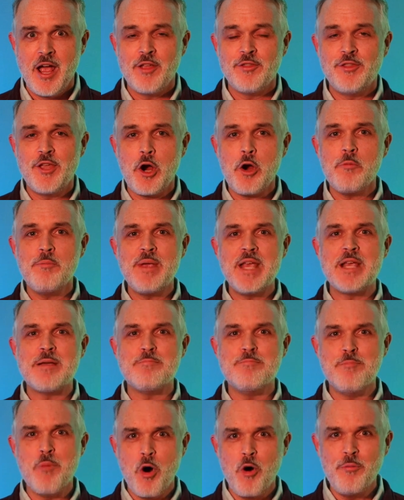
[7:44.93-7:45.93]
They're
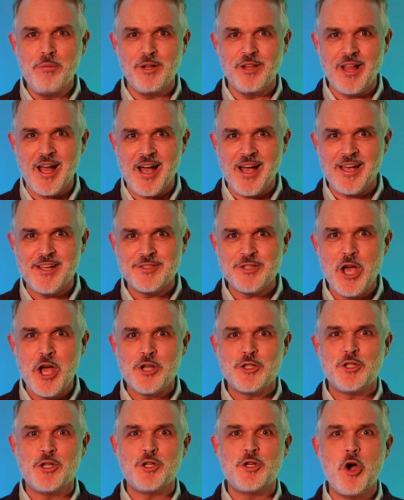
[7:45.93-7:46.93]
being mobilized
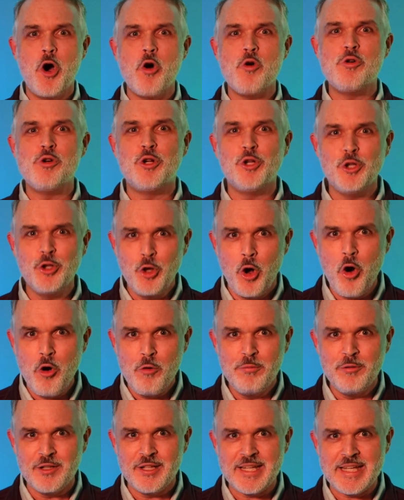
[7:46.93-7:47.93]
to go
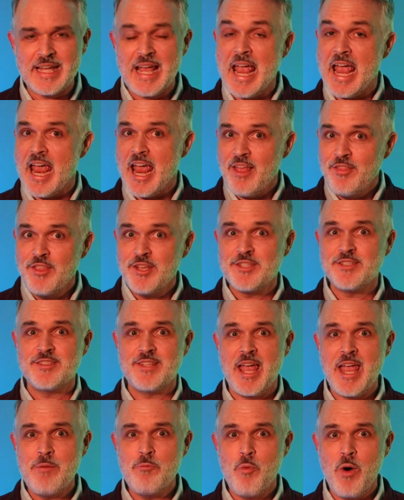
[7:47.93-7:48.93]
globally in the
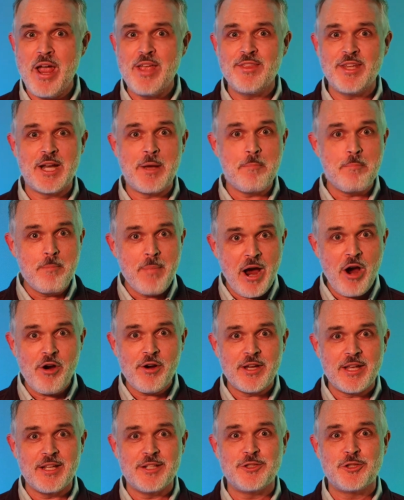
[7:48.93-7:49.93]
same way that
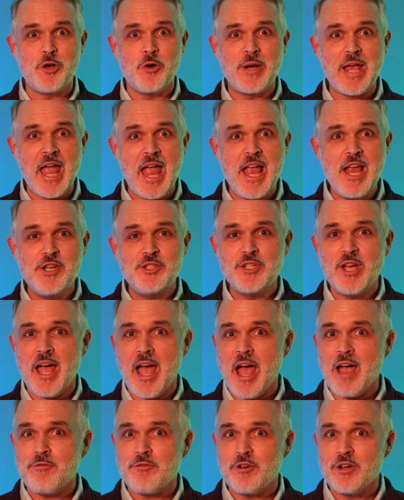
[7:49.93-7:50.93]
Americans go to Asia,
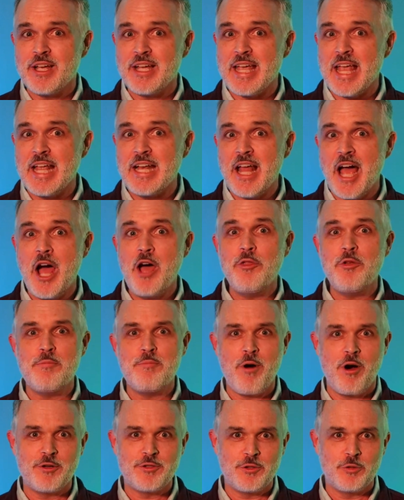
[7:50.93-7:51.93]
Africa, and other
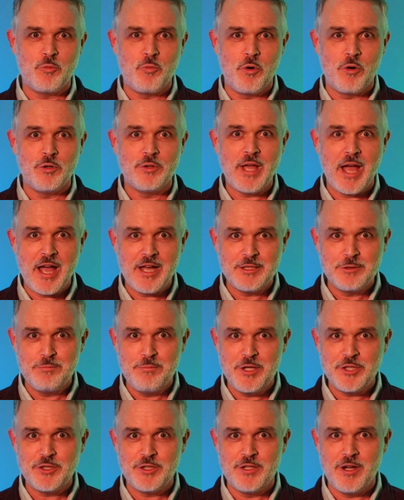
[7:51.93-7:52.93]
parts of the world as
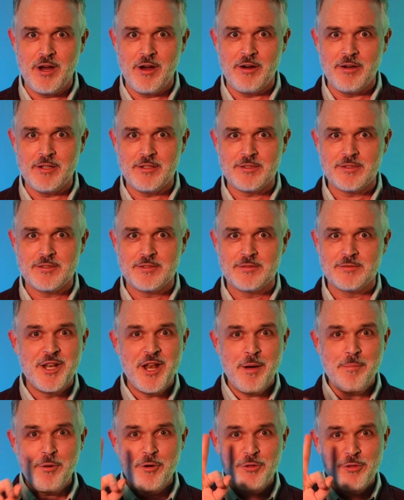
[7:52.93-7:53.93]
missionaries.
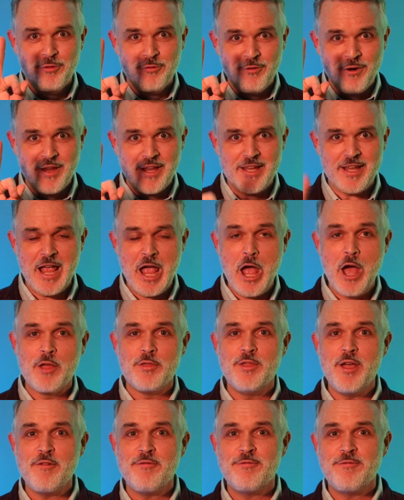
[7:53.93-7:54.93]
Number three,
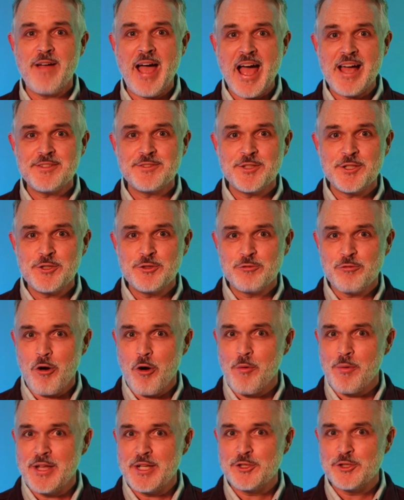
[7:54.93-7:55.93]
the fastest
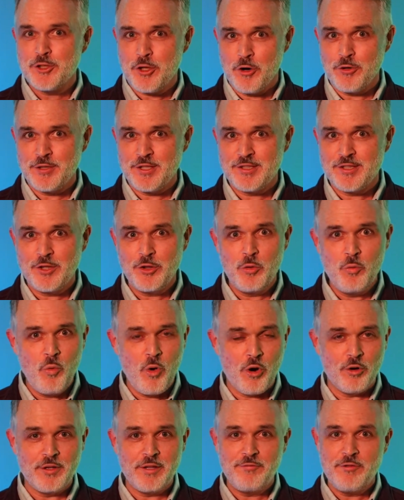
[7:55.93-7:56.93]
growing churches in the
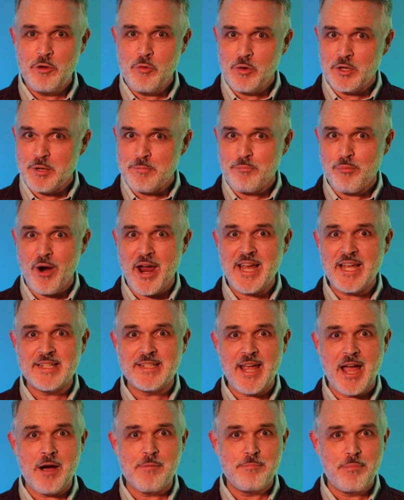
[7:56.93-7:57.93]
world, if you were to break it
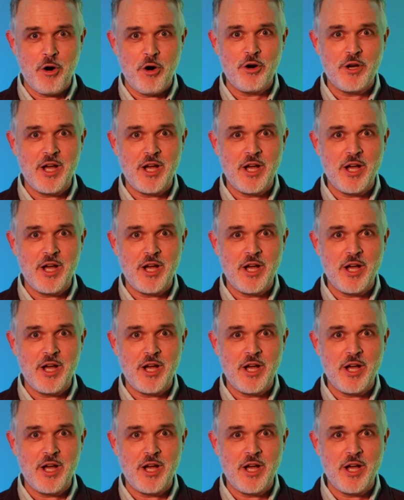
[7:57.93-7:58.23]
down per